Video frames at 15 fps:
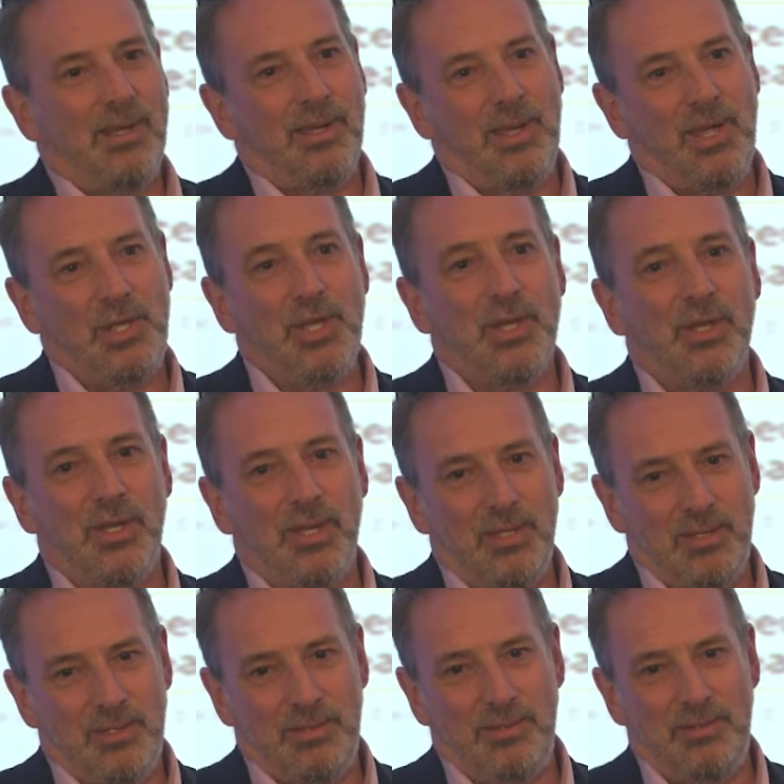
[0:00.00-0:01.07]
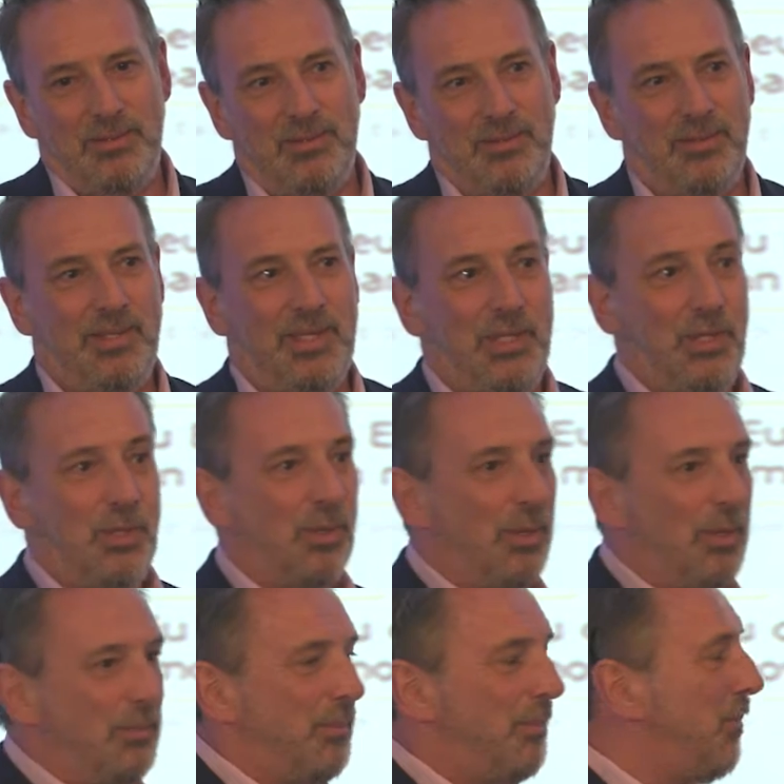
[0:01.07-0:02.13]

a year in Europe.